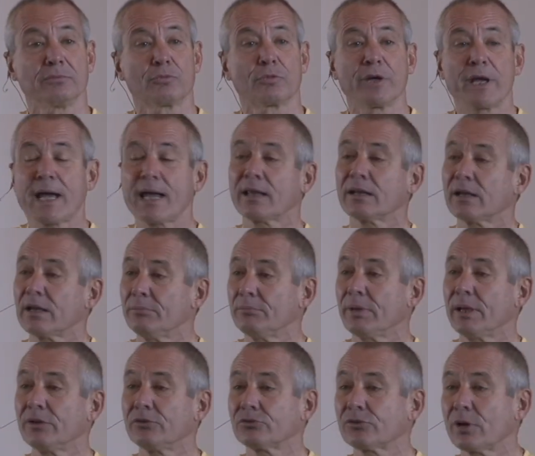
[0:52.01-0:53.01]

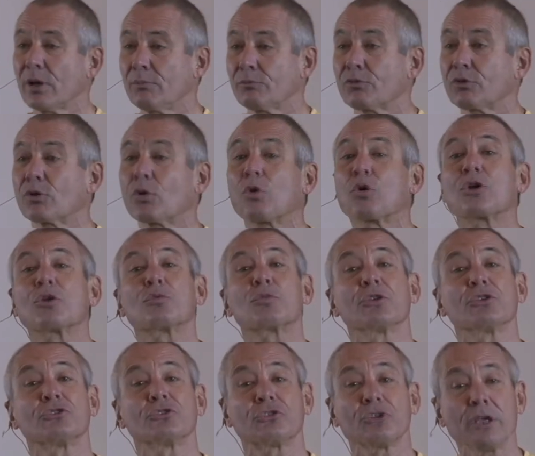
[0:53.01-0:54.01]
reality-based comfort or to
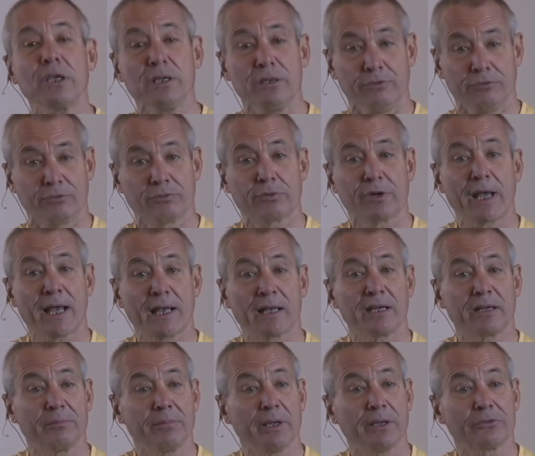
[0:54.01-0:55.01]
receive
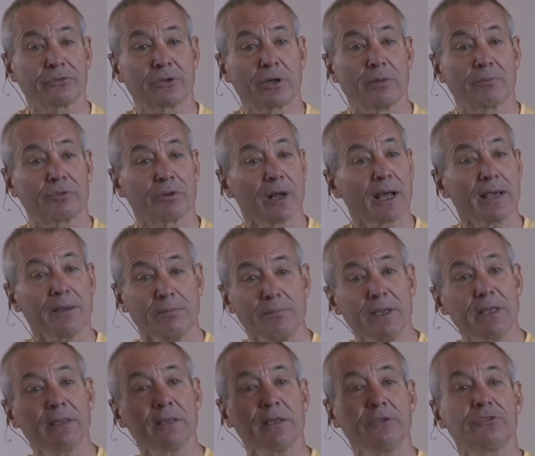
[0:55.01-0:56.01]
reality-based comfort, I
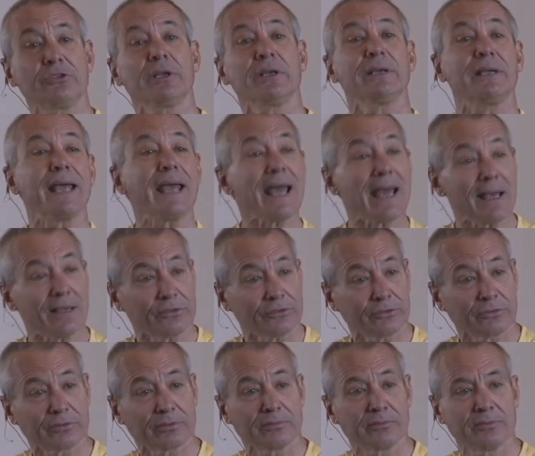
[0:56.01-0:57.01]
immediately said
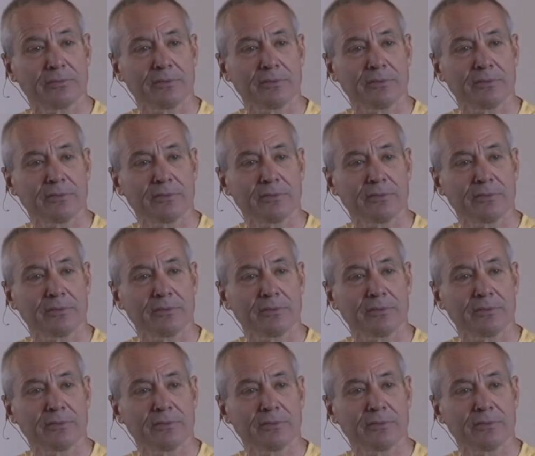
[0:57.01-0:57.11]
yes.